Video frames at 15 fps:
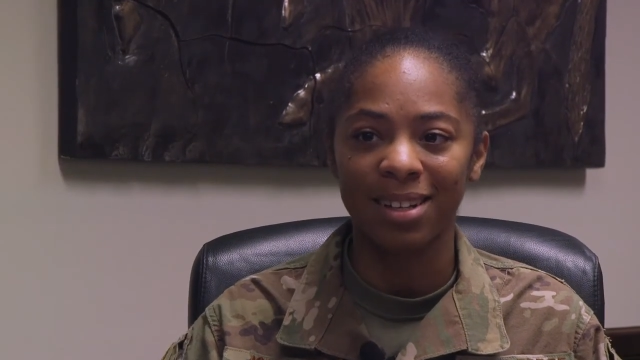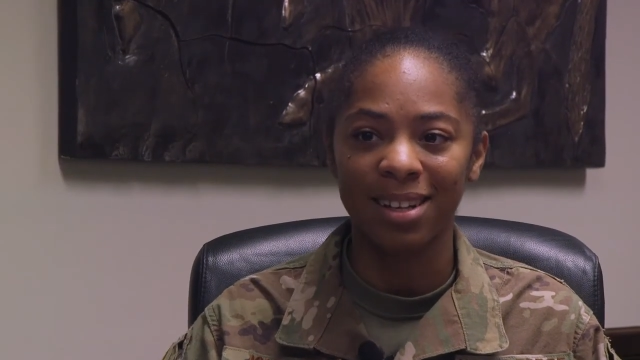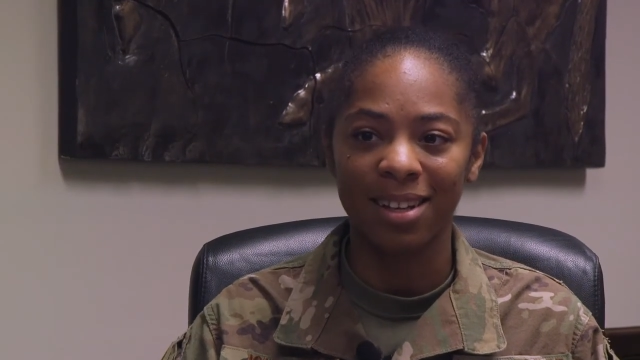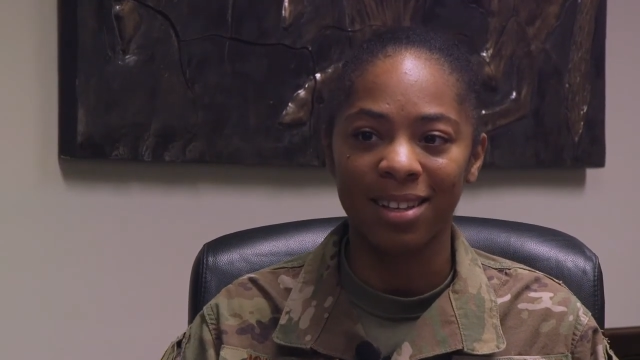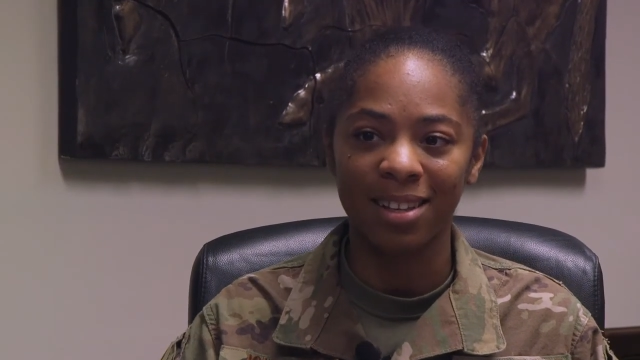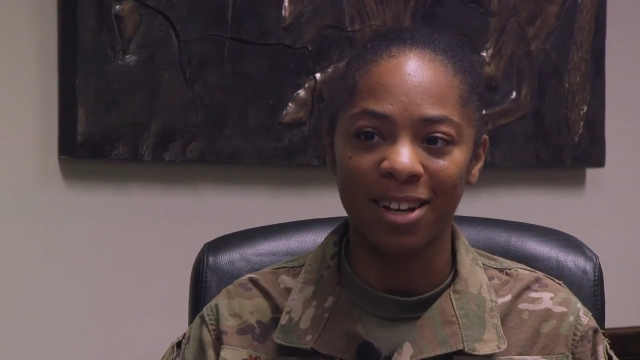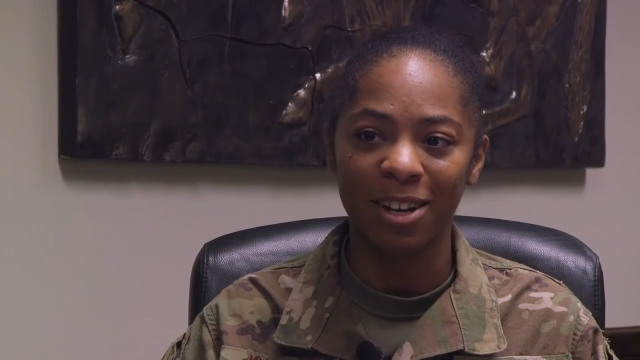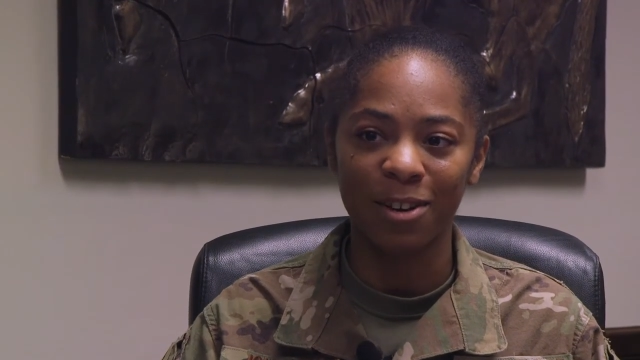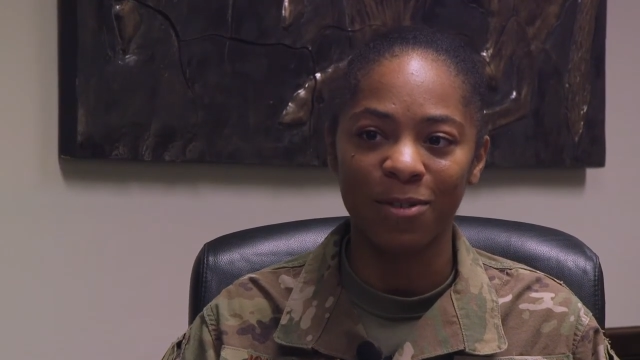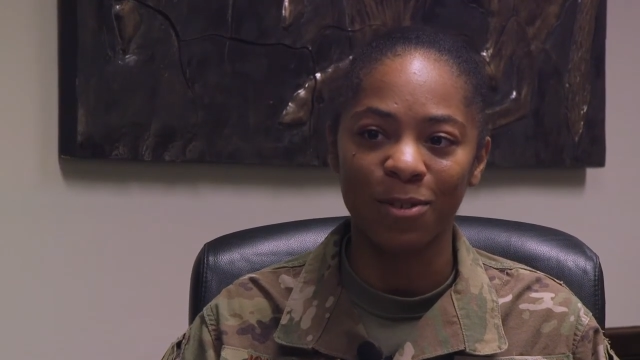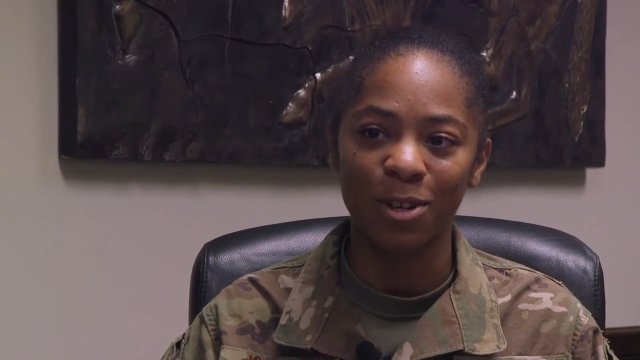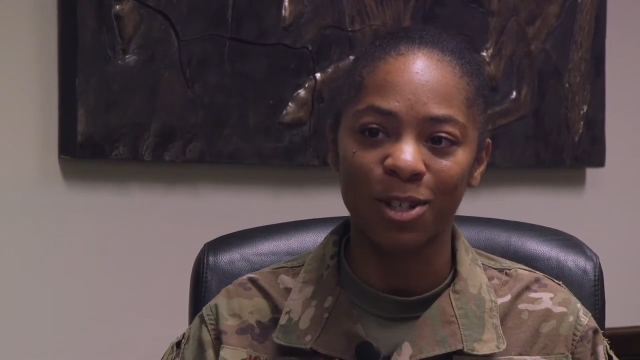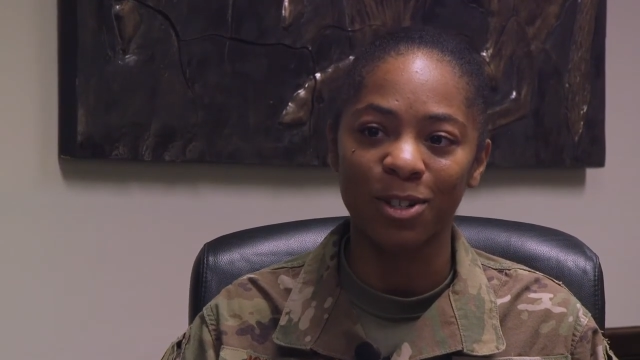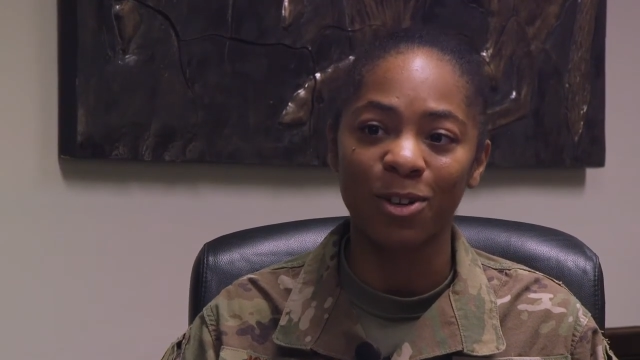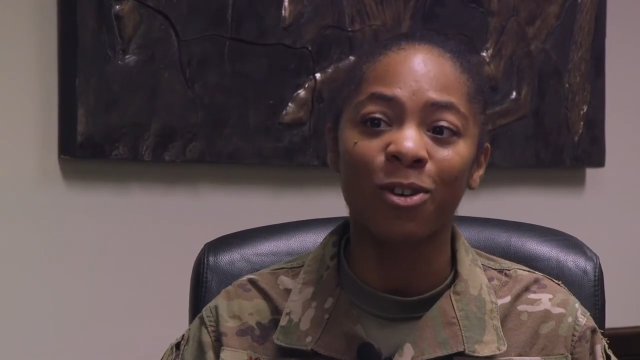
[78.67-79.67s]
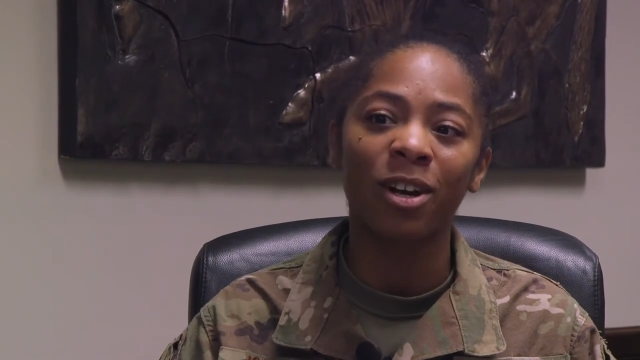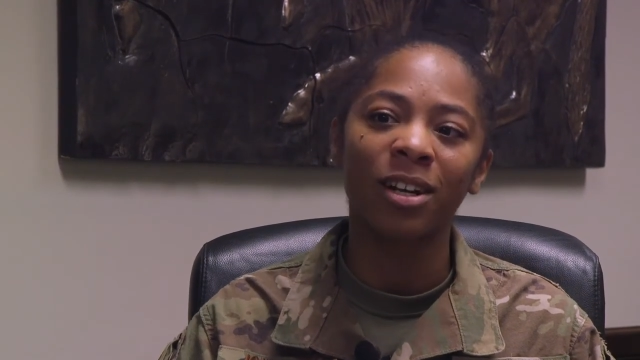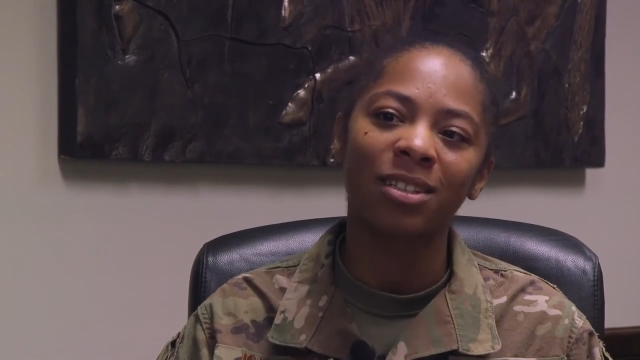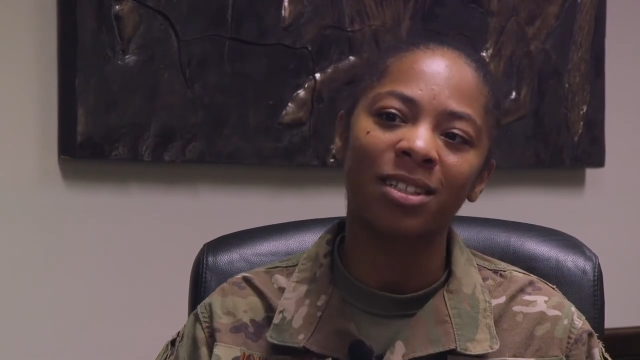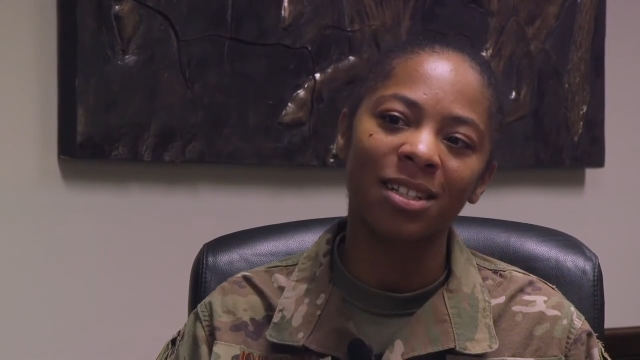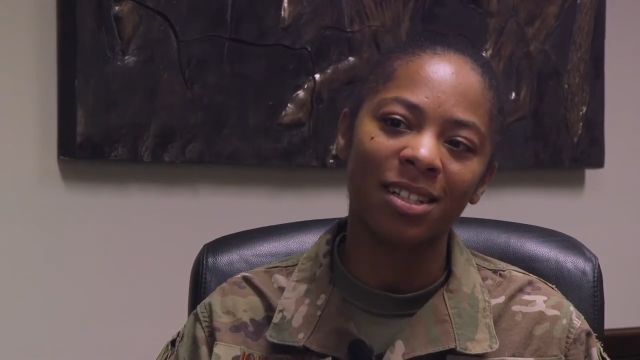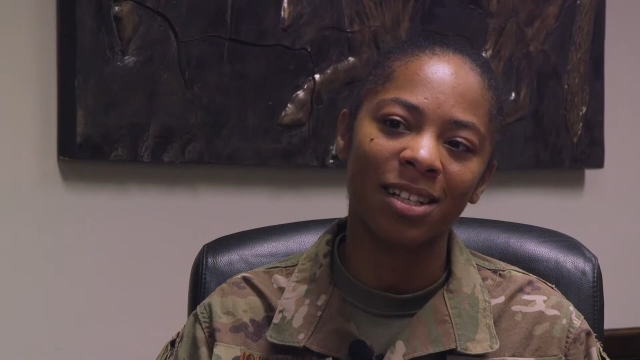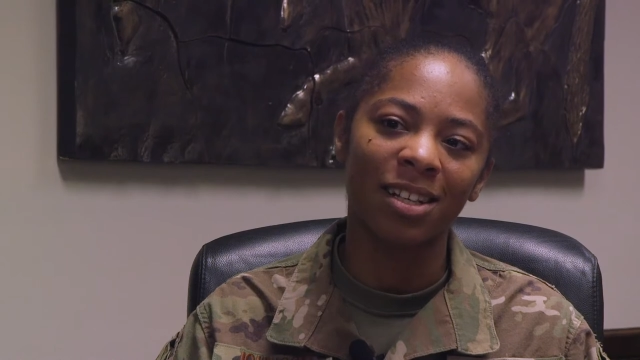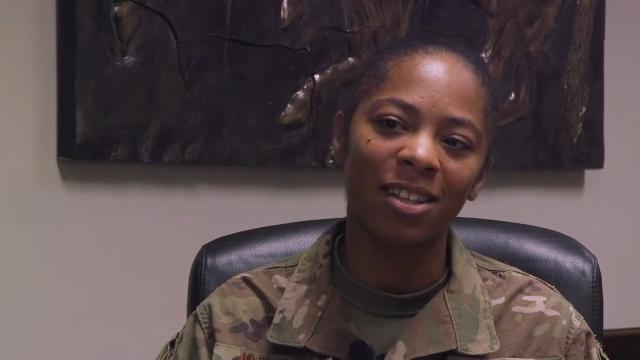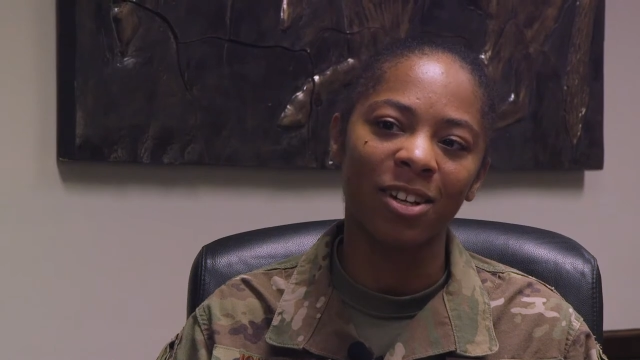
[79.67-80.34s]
in the Air Force or just in